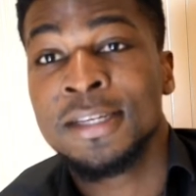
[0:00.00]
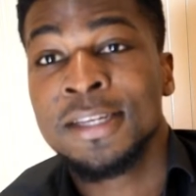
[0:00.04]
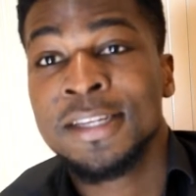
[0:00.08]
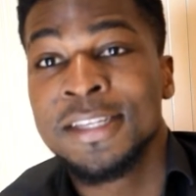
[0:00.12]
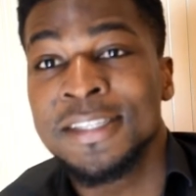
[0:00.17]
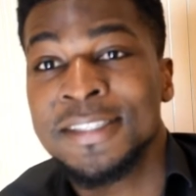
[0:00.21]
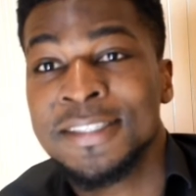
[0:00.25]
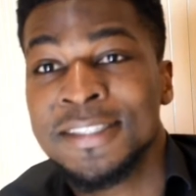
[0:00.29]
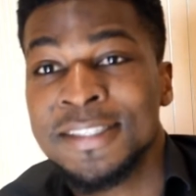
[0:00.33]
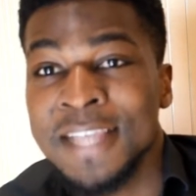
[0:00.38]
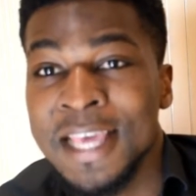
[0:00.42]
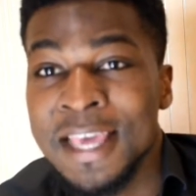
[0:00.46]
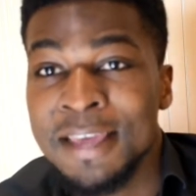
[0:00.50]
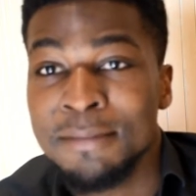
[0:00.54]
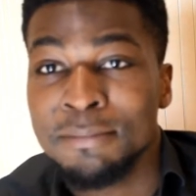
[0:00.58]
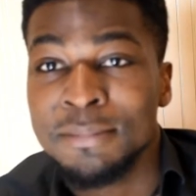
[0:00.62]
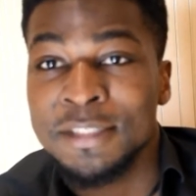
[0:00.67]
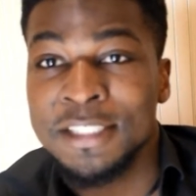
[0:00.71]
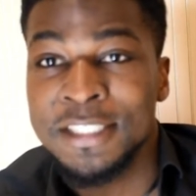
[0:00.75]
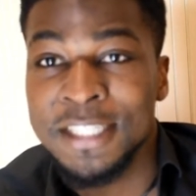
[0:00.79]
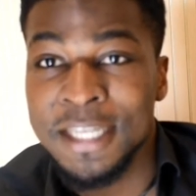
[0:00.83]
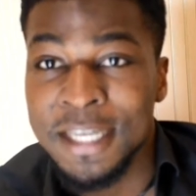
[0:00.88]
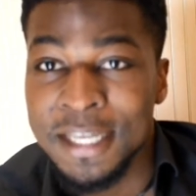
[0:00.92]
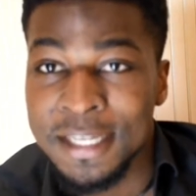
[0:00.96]
The
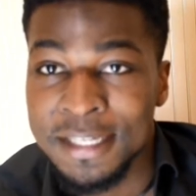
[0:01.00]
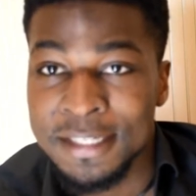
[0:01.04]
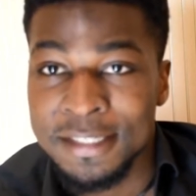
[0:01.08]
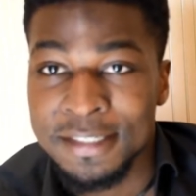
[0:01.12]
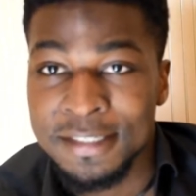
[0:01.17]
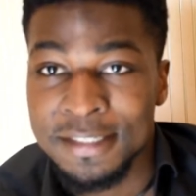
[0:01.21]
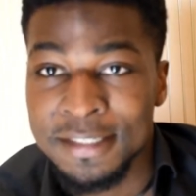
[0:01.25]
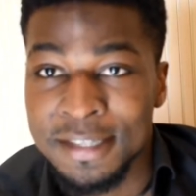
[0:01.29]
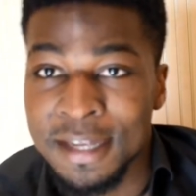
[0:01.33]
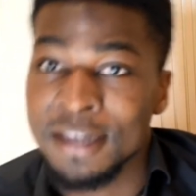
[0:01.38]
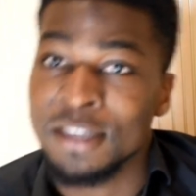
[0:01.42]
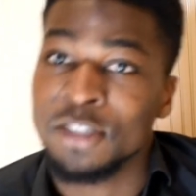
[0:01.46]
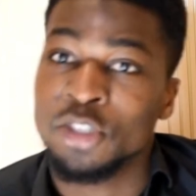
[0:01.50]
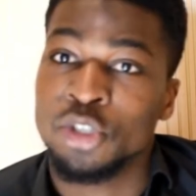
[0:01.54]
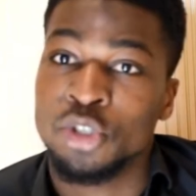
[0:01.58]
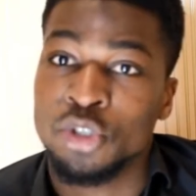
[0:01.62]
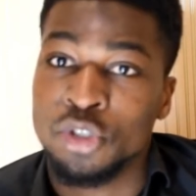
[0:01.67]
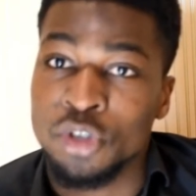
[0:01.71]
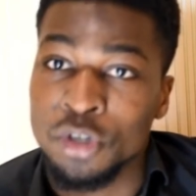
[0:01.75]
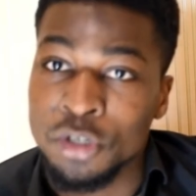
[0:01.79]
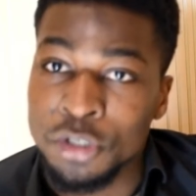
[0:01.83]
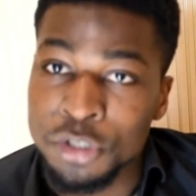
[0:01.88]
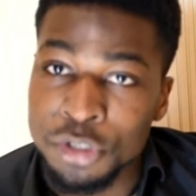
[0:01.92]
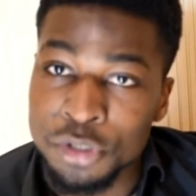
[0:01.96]
same genes and
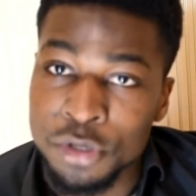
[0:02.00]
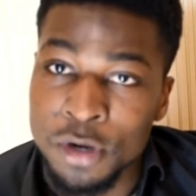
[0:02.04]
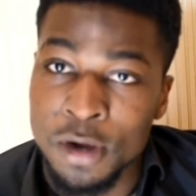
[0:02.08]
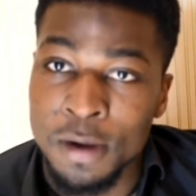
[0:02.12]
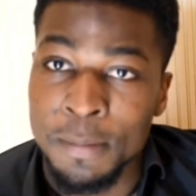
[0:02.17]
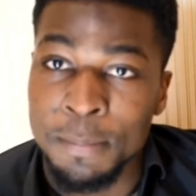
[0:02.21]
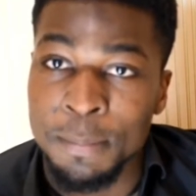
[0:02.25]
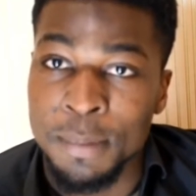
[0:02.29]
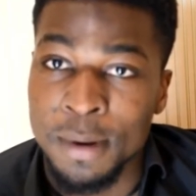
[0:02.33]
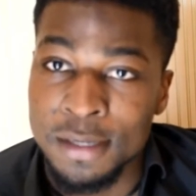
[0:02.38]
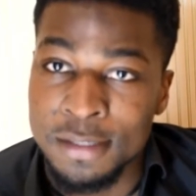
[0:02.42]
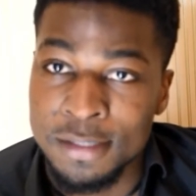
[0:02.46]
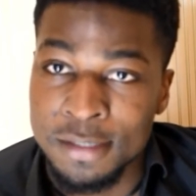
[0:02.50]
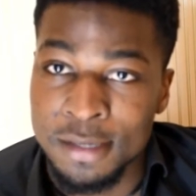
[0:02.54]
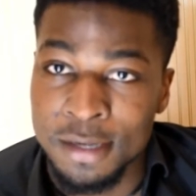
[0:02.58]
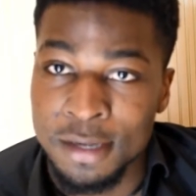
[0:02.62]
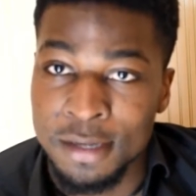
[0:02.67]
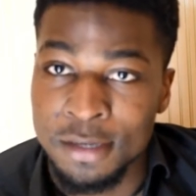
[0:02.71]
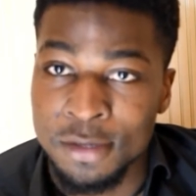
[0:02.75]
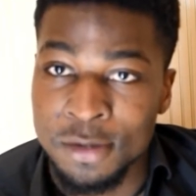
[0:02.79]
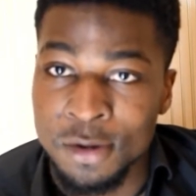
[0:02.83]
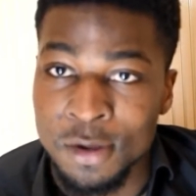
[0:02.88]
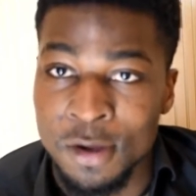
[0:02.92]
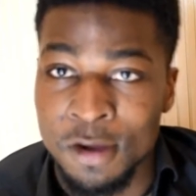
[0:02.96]
structural
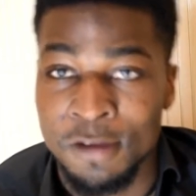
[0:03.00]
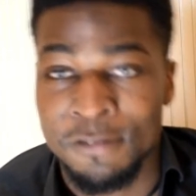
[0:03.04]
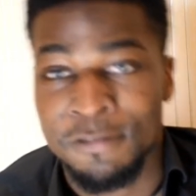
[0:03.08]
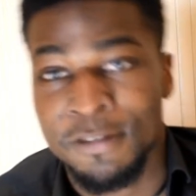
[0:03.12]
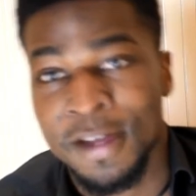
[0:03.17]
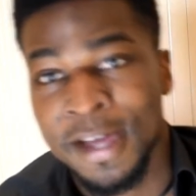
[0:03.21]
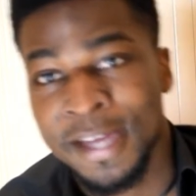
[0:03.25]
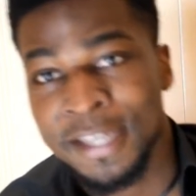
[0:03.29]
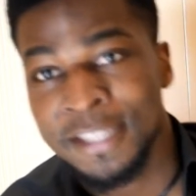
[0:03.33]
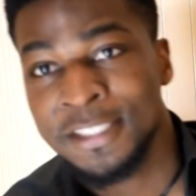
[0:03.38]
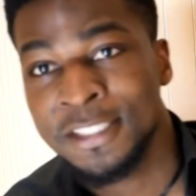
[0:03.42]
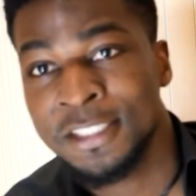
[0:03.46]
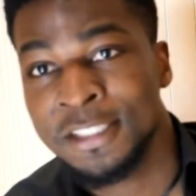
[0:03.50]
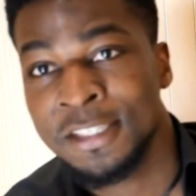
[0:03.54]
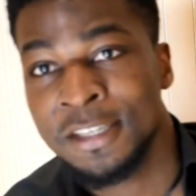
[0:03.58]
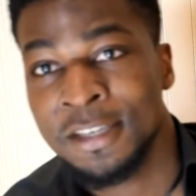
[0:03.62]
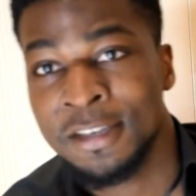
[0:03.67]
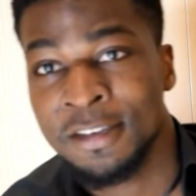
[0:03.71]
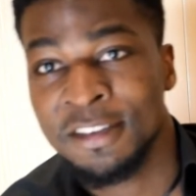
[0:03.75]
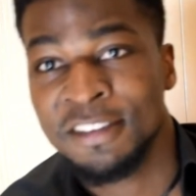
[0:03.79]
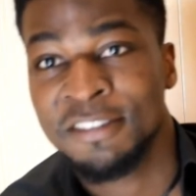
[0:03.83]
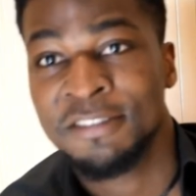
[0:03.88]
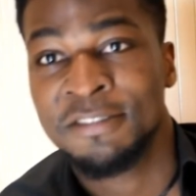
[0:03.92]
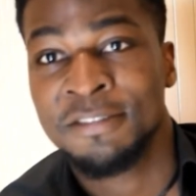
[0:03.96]
pattern of
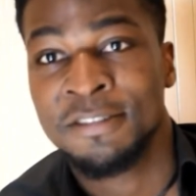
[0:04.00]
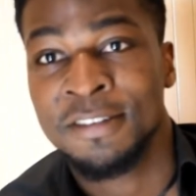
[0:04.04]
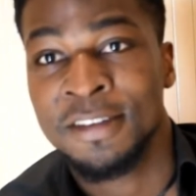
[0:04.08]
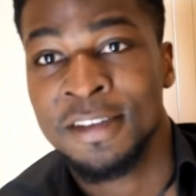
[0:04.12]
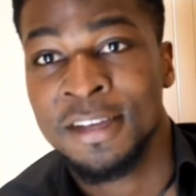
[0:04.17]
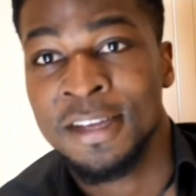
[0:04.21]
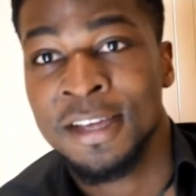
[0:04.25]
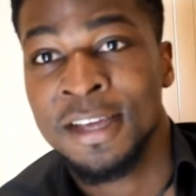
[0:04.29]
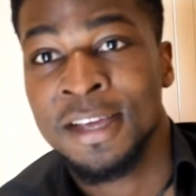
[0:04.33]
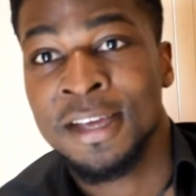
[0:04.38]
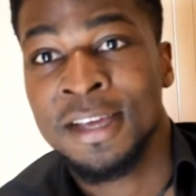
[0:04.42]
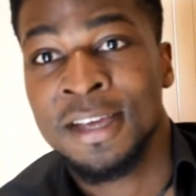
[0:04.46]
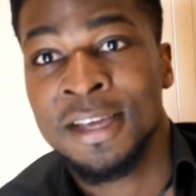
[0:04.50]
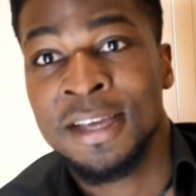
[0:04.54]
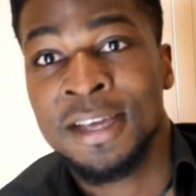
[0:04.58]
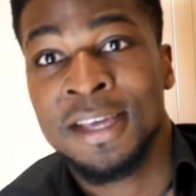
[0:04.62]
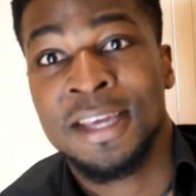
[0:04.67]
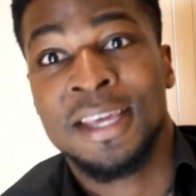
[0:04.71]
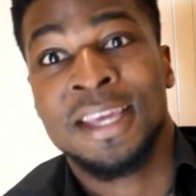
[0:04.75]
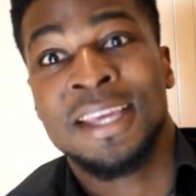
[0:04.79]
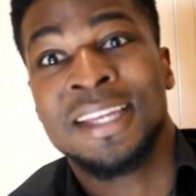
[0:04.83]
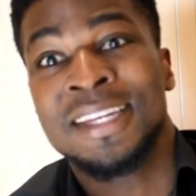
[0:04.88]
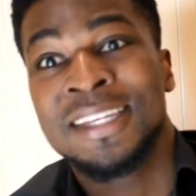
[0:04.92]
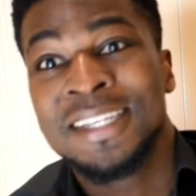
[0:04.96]
IGF
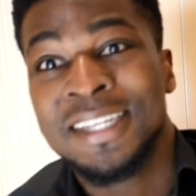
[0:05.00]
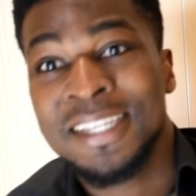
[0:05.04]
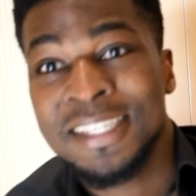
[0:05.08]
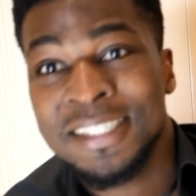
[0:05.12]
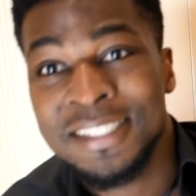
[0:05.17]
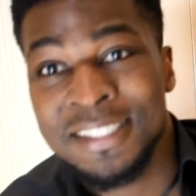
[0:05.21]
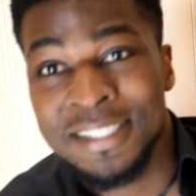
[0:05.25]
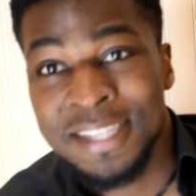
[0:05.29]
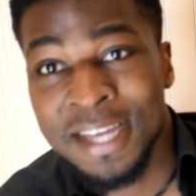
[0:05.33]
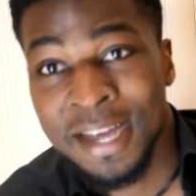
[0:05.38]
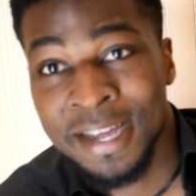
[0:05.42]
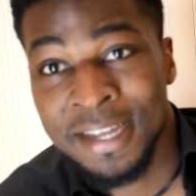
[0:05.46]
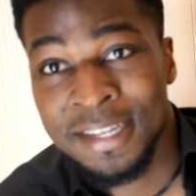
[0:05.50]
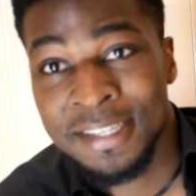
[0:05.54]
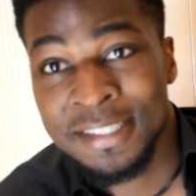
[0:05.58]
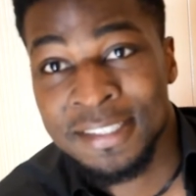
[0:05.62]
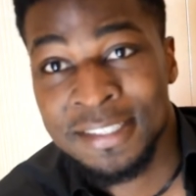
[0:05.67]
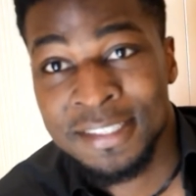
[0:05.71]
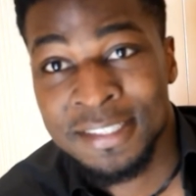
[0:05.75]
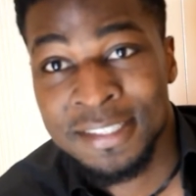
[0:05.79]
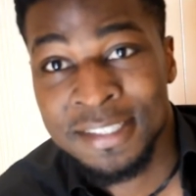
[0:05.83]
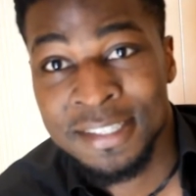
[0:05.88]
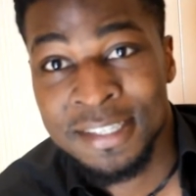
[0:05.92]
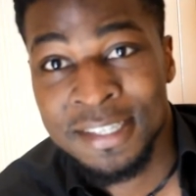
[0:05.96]
in these
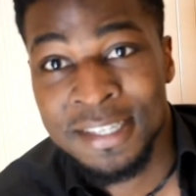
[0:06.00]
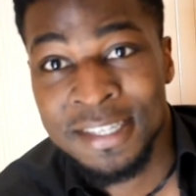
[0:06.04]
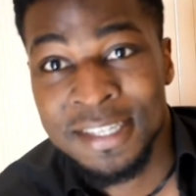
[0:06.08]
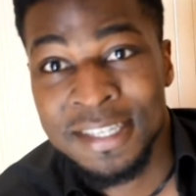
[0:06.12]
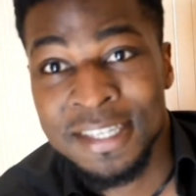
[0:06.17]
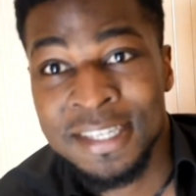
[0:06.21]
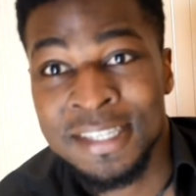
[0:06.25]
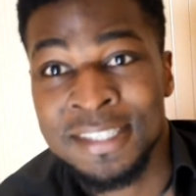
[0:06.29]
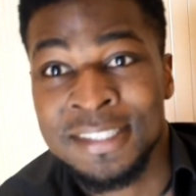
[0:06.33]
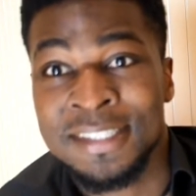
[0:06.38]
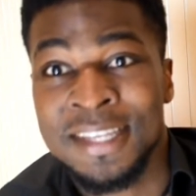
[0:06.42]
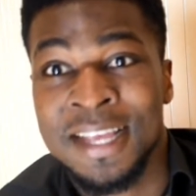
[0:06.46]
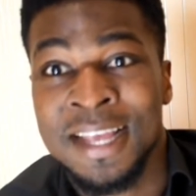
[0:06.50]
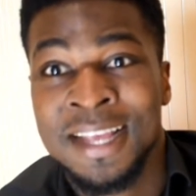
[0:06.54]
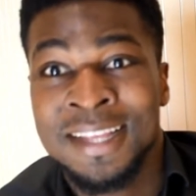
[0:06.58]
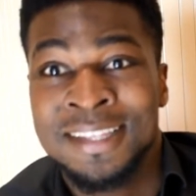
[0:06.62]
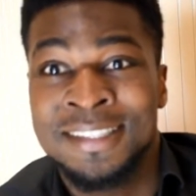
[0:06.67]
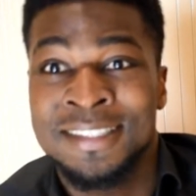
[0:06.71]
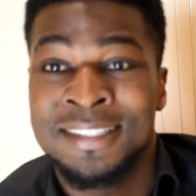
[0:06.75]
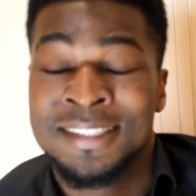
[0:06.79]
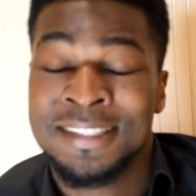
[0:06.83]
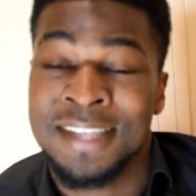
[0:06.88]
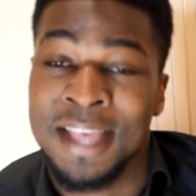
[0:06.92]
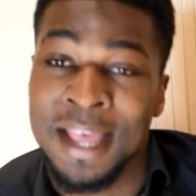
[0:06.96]
guys is
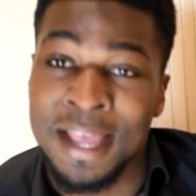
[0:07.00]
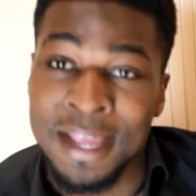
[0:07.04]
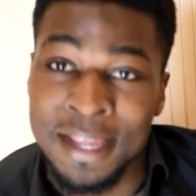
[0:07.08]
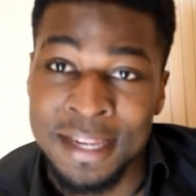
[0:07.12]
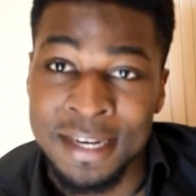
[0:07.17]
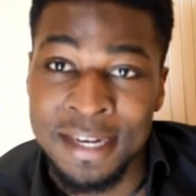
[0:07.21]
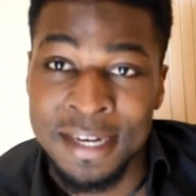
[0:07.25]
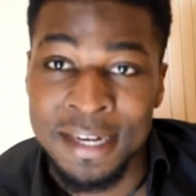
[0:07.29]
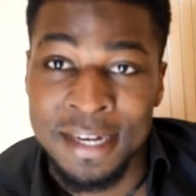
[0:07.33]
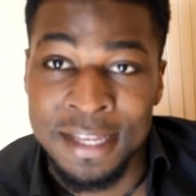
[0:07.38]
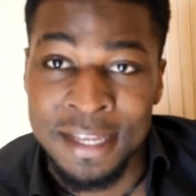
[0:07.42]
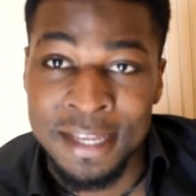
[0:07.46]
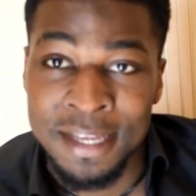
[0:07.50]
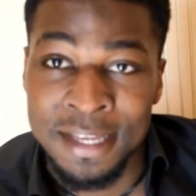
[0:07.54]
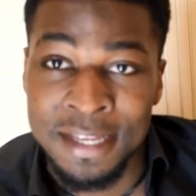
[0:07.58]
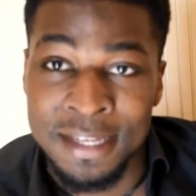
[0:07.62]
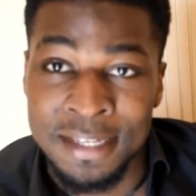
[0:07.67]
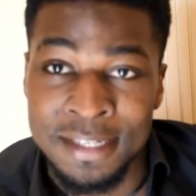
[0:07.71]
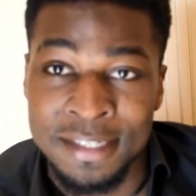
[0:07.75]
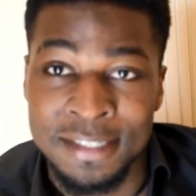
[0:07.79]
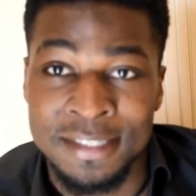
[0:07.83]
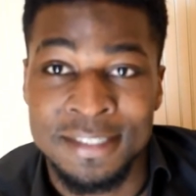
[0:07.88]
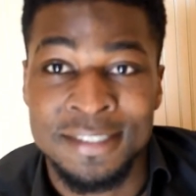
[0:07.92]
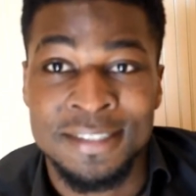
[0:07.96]
exactly
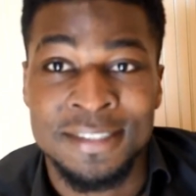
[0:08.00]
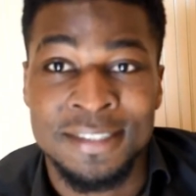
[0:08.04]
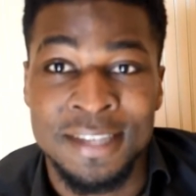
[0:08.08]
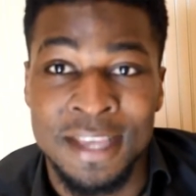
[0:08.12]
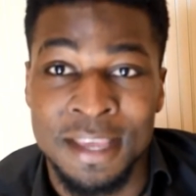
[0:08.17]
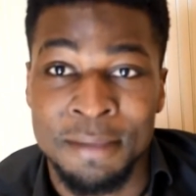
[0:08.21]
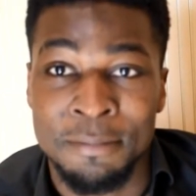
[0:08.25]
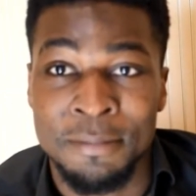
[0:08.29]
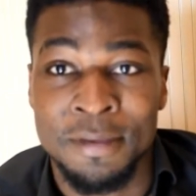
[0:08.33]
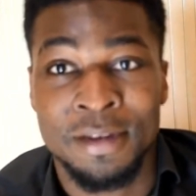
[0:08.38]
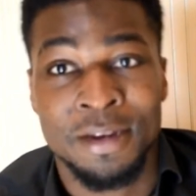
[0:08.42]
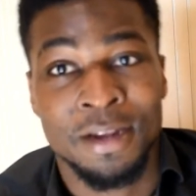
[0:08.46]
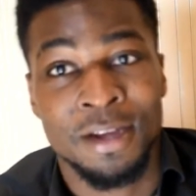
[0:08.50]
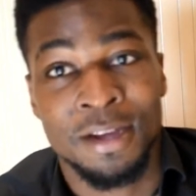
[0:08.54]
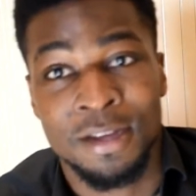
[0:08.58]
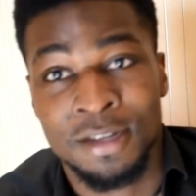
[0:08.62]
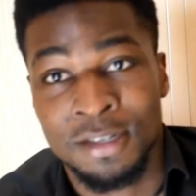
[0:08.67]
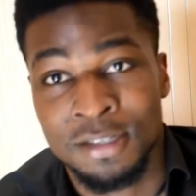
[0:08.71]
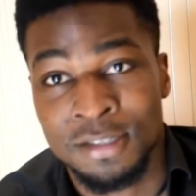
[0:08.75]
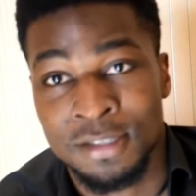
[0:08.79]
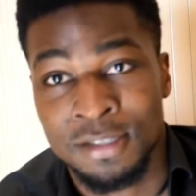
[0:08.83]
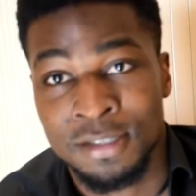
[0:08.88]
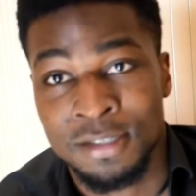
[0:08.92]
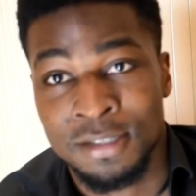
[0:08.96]
the same in
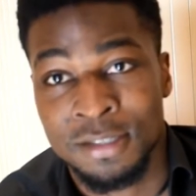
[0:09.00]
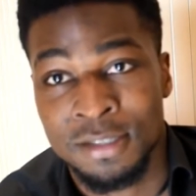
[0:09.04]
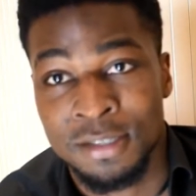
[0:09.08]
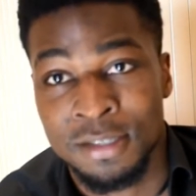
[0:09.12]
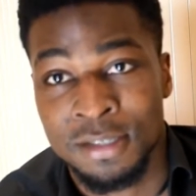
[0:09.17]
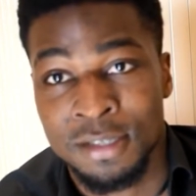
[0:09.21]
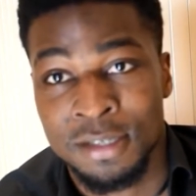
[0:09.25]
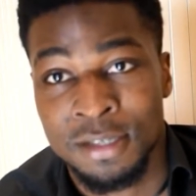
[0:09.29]
us,